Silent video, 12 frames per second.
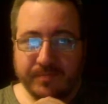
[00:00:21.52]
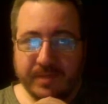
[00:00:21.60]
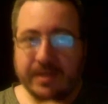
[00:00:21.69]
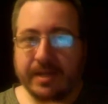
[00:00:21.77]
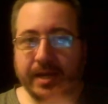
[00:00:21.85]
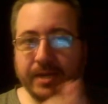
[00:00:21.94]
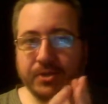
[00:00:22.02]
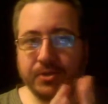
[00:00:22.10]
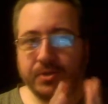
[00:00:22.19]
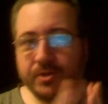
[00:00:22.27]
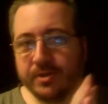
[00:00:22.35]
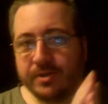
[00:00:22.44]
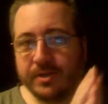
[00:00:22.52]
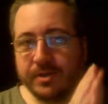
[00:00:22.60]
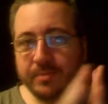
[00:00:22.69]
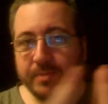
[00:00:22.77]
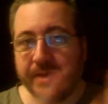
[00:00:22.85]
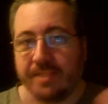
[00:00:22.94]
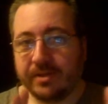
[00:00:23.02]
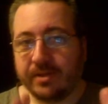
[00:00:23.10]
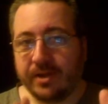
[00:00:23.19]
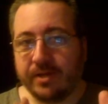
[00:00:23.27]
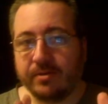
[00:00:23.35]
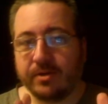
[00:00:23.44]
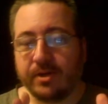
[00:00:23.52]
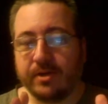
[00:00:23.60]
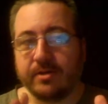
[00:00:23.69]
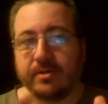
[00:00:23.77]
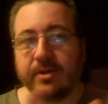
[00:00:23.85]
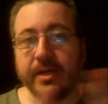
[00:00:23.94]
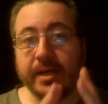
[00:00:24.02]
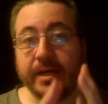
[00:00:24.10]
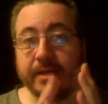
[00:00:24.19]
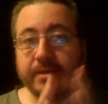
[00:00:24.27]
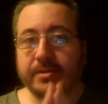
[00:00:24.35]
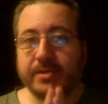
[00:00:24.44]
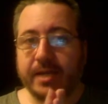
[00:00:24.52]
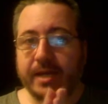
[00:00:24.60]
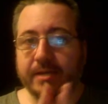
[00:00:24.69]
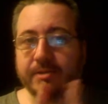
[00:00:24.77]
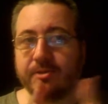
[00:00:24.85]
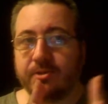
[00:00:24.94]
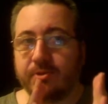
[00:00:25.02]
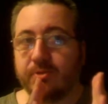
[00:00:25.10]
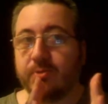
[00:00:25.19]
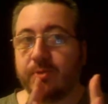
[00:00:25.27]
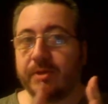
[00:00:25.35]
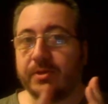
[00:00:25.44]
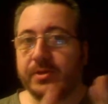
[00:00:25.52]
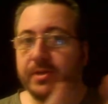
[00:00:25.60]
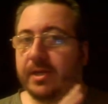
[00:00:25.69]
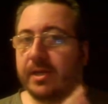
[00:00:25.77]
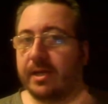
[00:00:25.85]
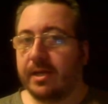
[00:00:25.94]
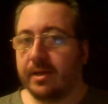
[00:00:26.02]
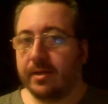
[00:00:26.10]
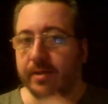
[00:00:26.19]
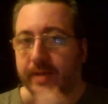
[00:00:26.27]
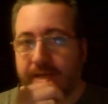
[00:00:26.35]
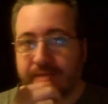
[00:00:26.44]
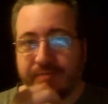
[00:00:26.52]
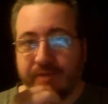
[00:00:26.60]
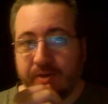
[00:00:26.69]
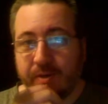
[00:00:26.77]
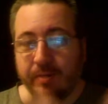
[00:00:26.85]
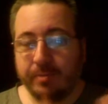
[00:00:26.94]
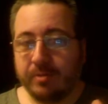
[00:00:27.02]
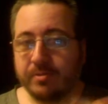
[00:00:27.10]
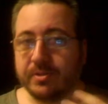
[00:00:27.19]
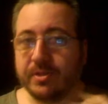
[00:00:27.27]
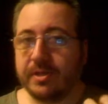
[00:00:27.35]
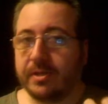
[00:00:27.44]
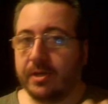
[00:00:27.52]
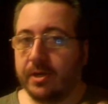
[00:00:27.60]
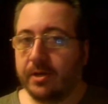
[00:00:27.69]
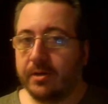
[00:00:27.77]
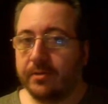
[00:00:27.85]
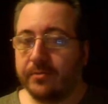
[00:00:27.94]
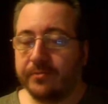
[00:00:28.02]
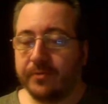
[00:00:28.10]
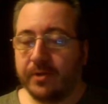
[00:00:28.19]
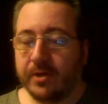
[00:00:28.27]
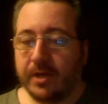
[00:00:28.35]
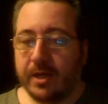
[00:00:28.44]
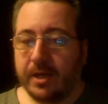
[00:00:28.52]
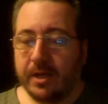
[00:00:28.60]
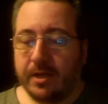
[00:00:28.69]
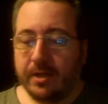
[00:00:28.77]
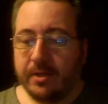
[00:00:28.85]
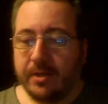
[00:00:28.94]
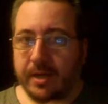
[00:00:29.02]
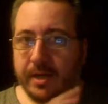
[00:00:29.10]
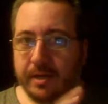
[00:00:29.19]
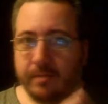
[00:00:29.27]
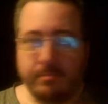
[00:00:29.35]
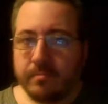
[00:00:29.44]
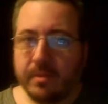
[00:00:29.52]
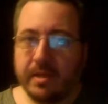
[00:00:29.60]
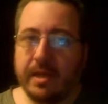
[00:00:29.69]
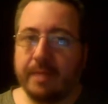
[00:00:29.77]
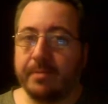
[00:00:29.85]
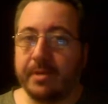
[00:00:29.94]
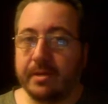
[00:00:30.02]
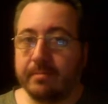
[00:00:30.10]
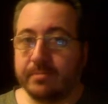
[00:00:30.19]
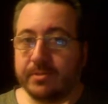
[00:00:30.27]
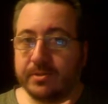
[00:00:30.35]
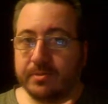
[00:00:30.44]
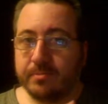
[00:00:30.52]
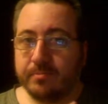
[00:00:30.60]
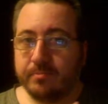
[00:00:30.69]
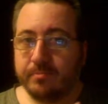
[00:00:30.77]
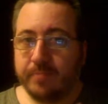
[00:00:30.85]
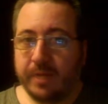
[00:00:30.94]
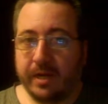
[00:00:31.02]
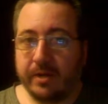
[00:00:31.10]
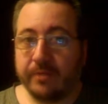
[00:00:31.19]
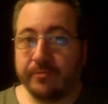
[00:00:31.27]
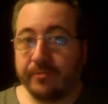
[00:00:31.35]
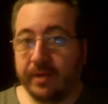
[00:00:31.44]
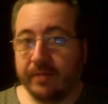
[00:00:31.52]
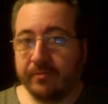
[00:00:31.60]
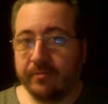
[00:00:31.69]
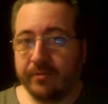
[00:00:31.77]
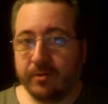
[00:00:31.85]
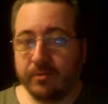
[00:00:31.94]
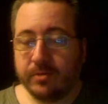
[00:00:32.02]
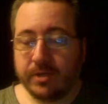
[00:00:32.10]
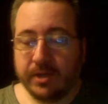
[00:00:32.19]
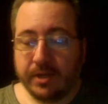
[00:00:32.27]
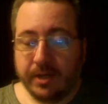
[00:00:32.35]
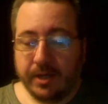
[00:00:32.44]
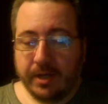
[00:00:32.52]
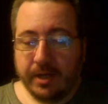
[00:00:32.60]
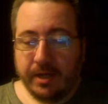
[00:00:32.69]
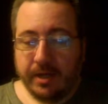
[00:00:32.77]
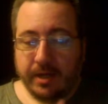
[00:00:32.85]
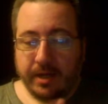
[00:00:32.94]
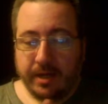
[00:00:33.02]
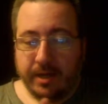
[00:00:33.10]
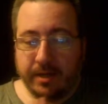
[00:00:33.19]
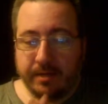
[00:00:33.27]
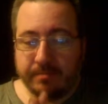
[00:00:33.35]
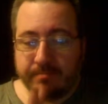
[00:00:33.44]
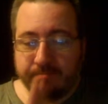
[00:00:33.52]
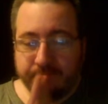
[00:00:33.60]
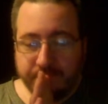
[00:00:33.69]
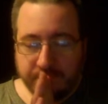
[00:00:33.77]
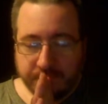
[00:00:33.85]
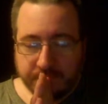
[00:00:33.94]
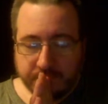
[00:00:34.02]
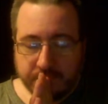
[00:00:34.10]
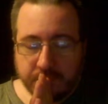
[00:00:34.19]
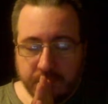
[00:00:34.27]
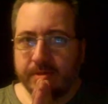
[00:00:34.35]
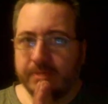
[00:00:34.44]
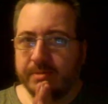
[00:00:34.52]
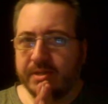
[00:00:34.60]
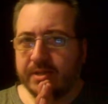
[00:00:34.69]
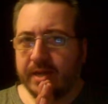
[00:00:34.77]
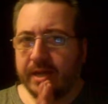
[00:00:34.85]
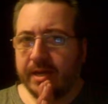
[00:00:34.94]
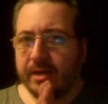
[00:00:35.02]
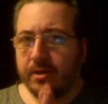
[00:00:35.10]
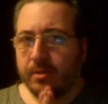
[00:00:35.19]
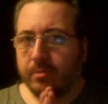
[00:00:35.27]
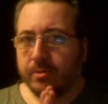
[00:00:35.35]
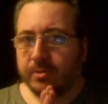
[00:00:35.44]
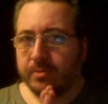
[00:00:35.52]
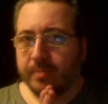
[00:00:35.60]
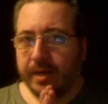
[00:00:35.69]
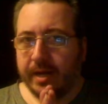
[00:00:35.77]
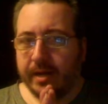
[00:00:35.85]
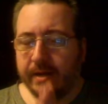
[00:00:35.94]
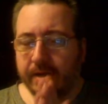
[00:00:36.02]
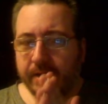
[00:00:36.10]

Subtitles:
In case you couldn't tell by the title card, this has to do with the last video I posted of the M&M's peanut flavor vote. The mistake I almost made